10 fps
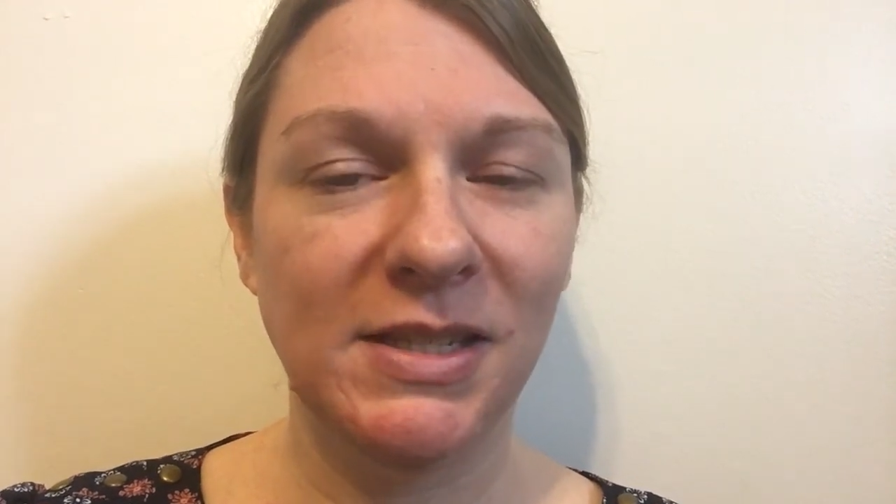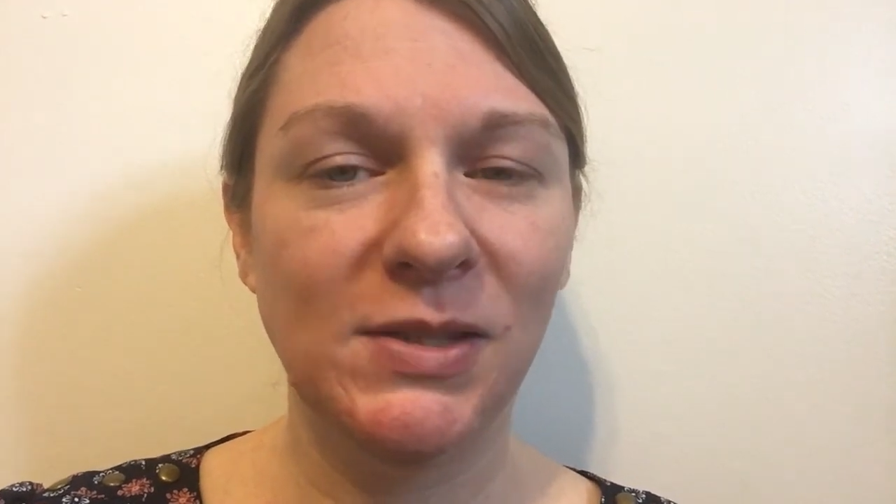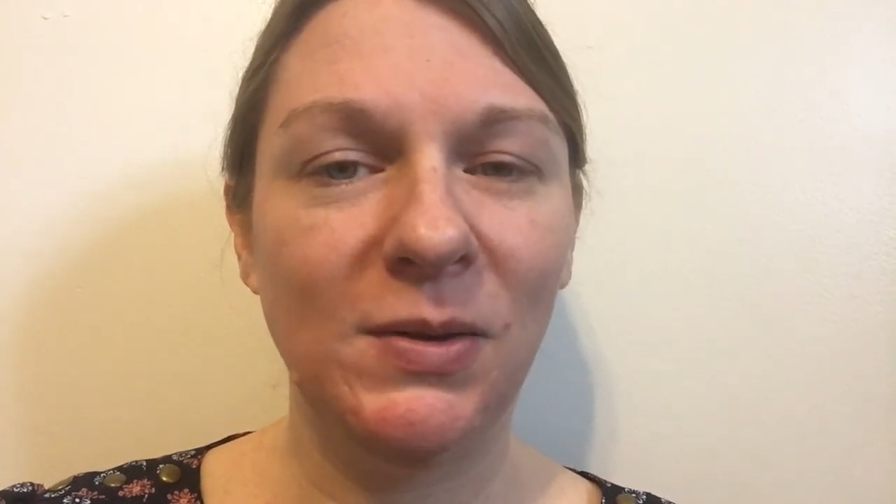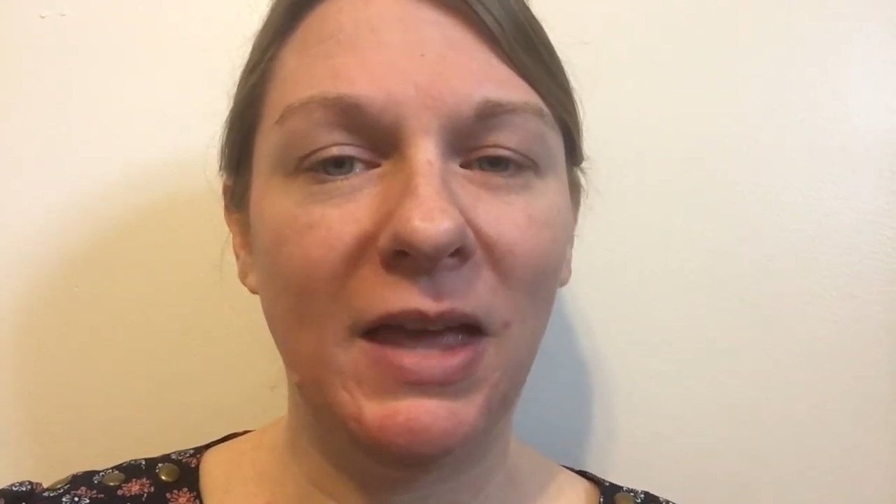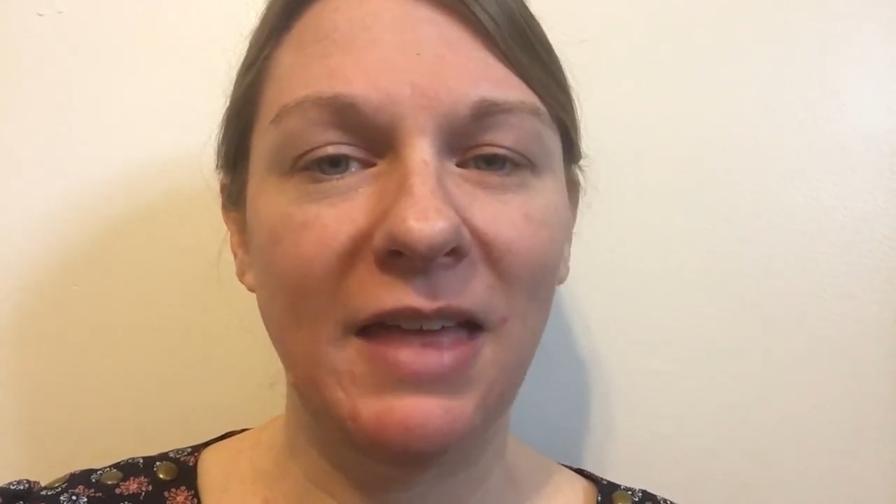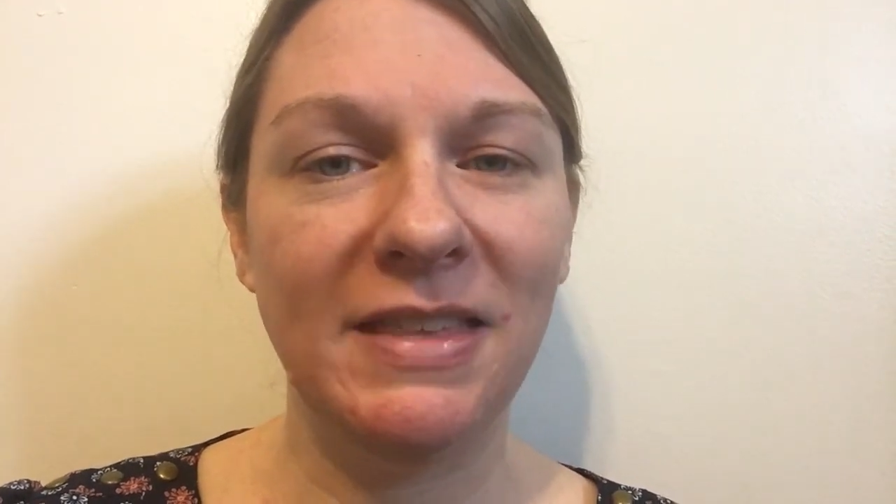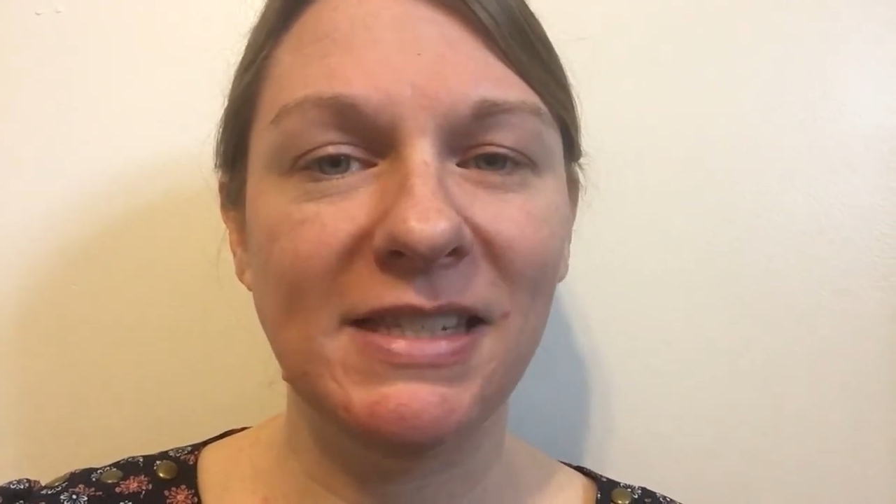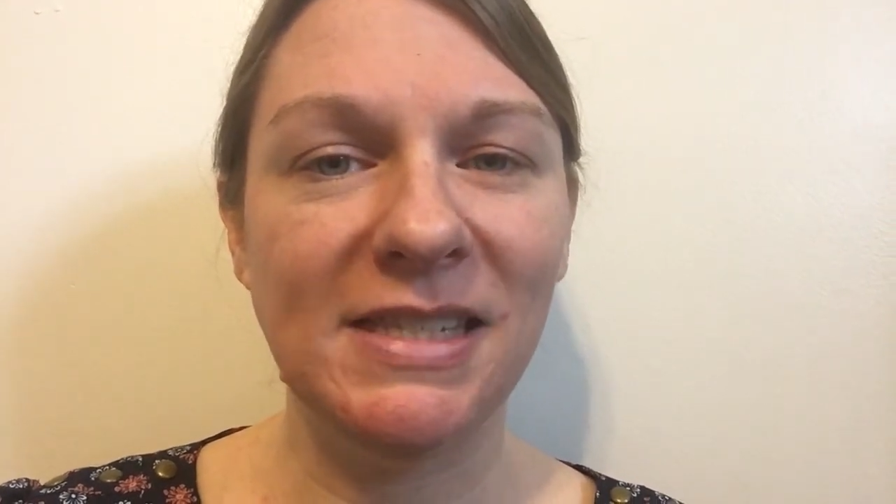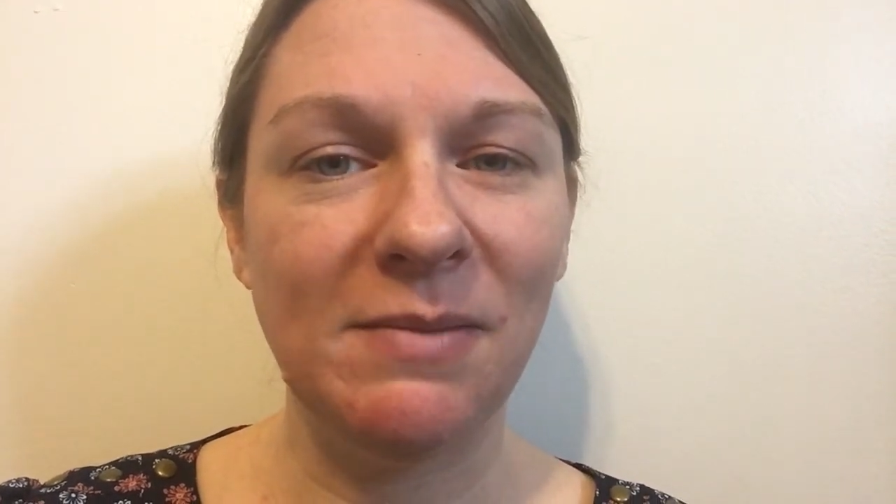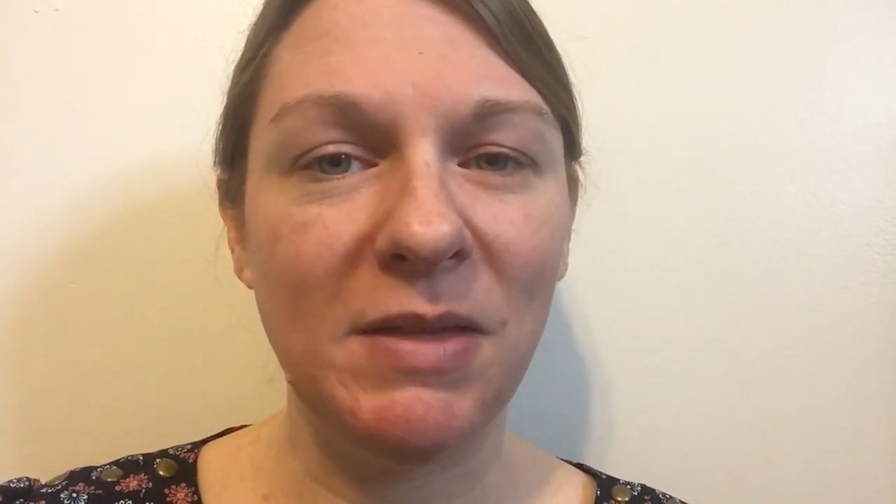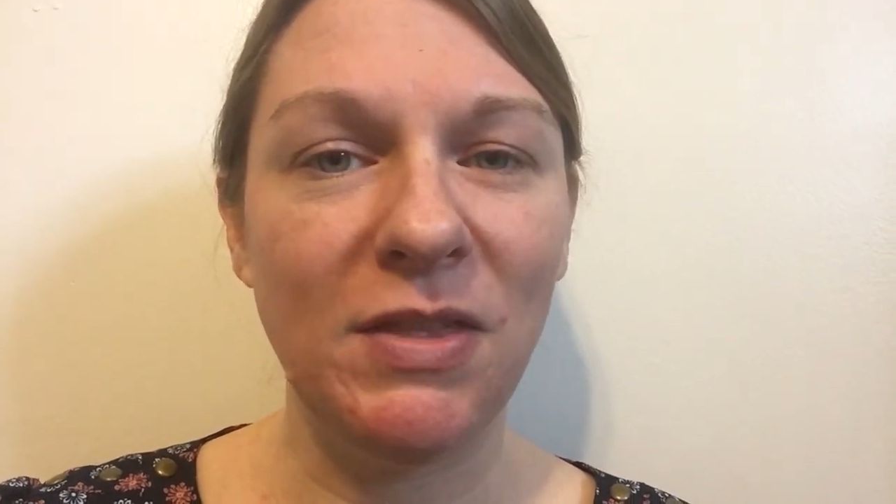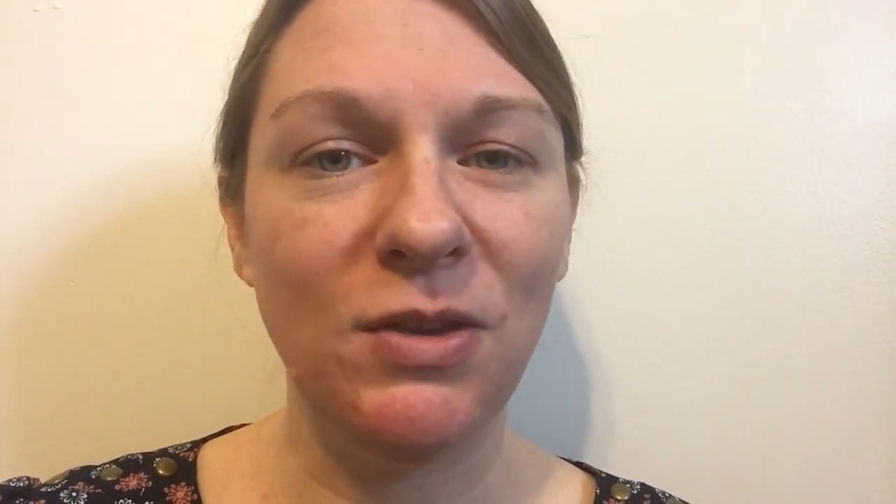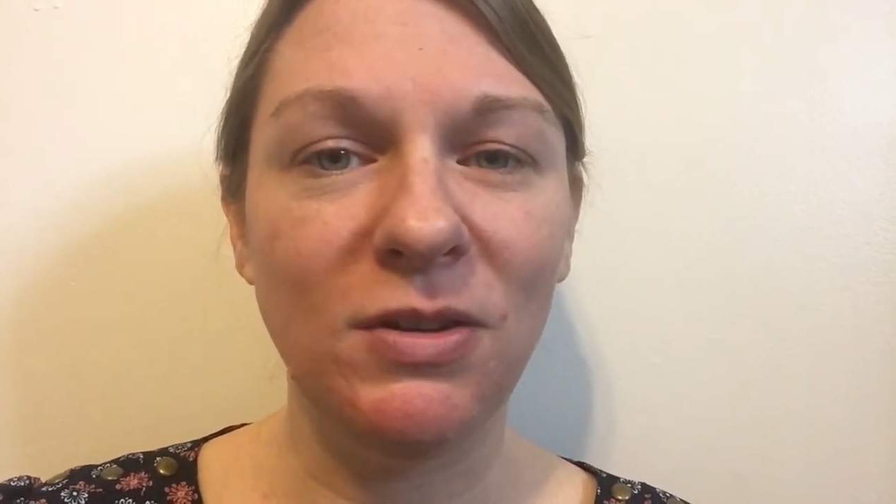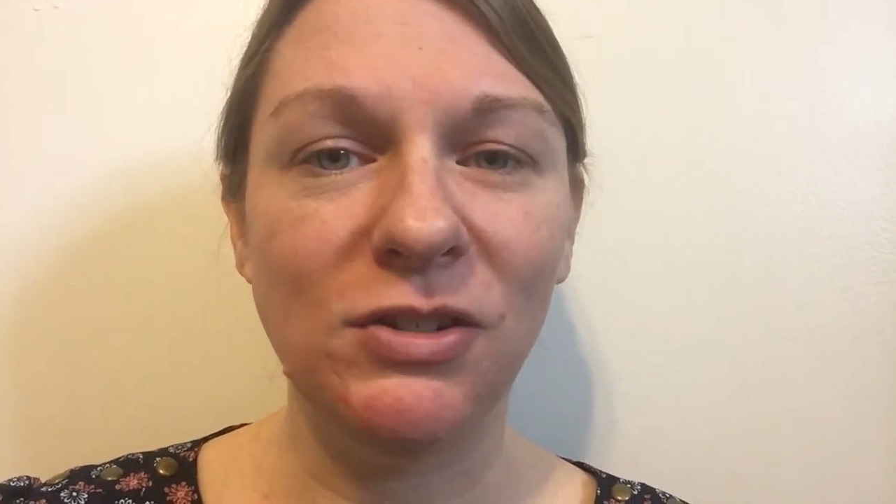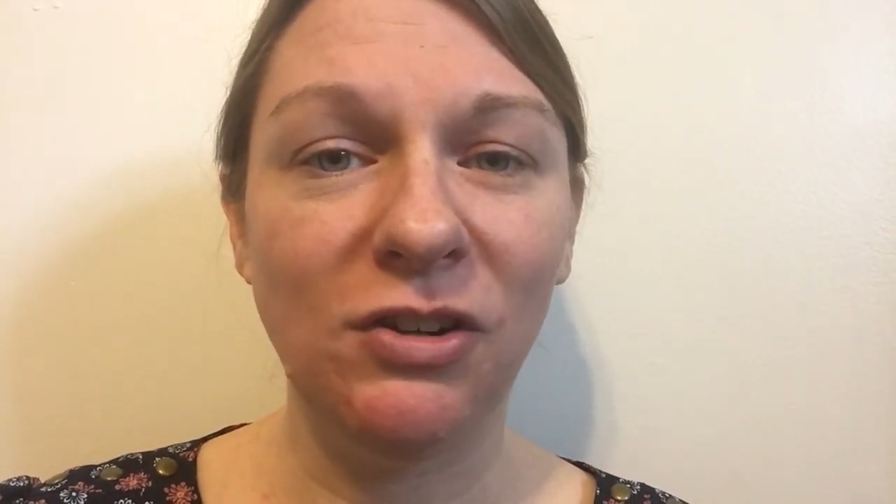So again, this is something that
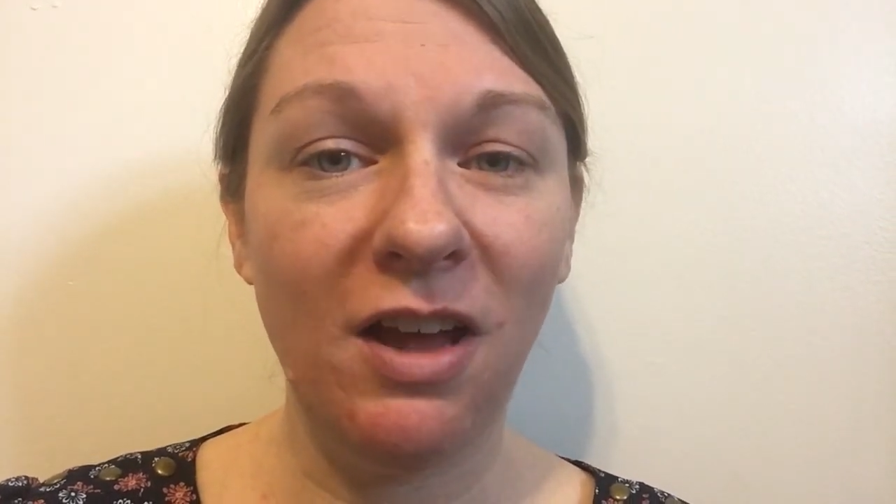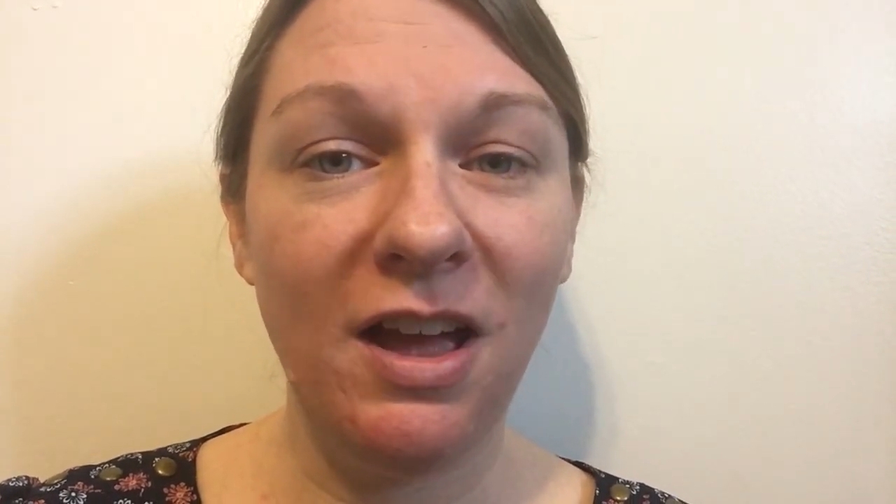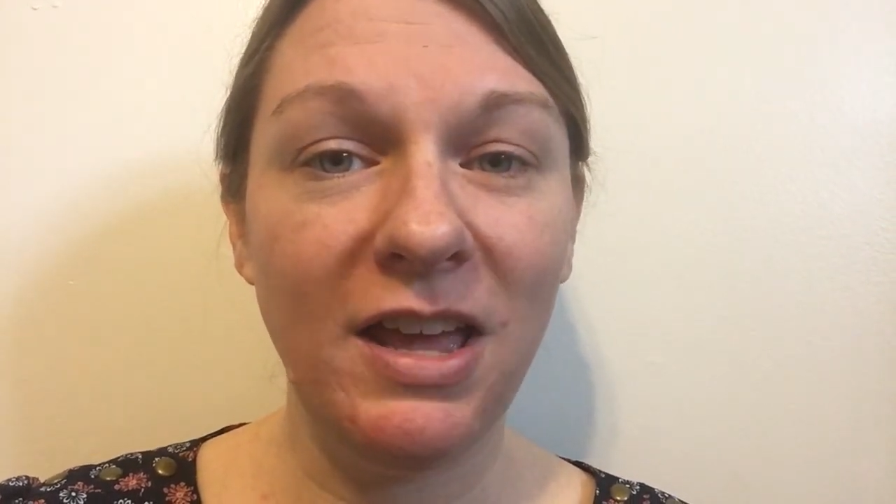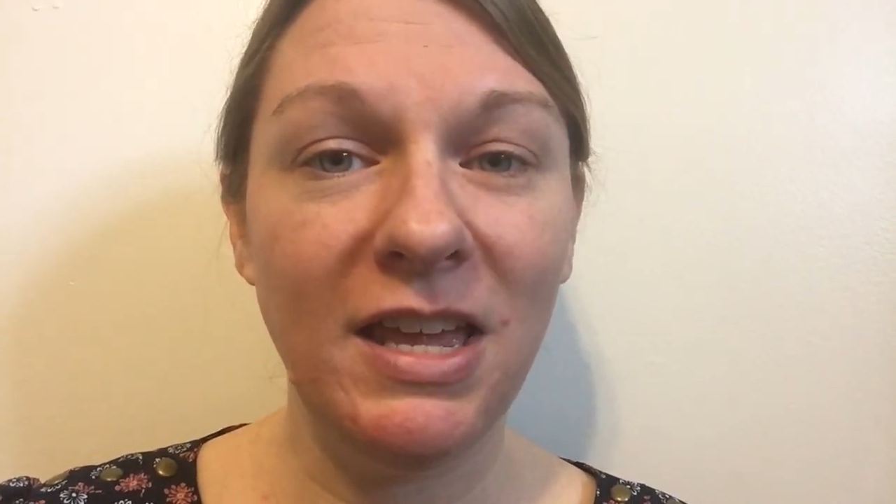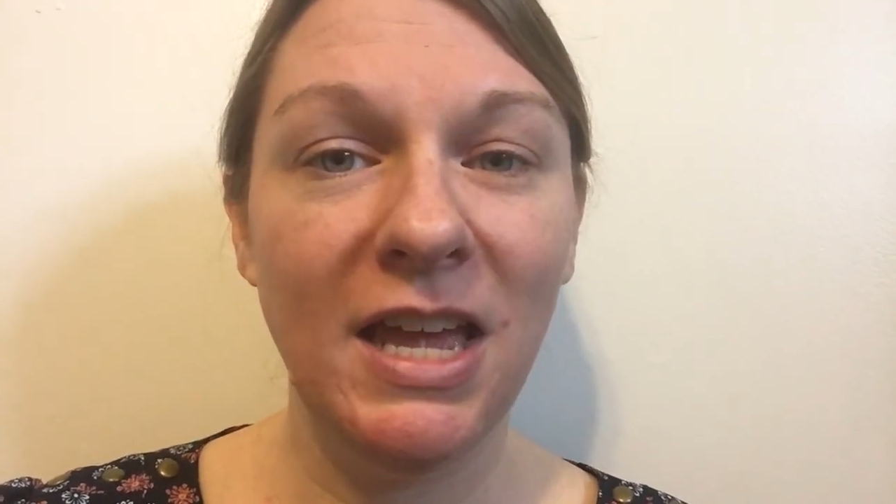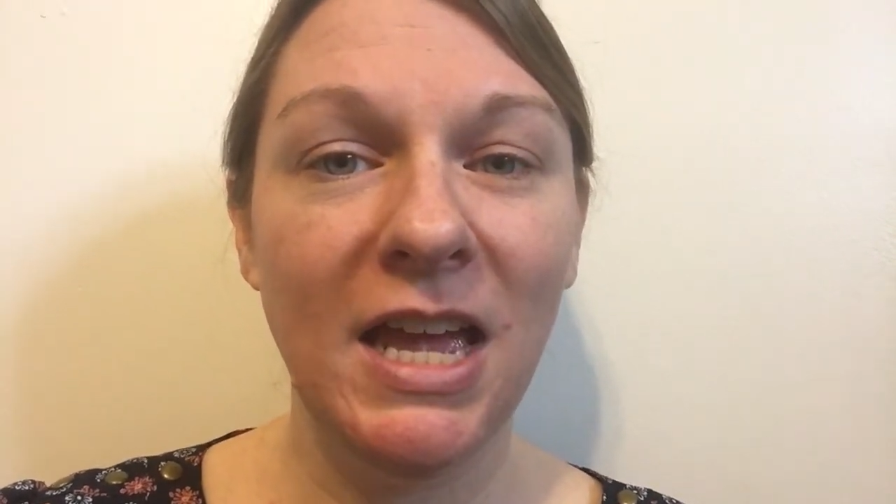you can try.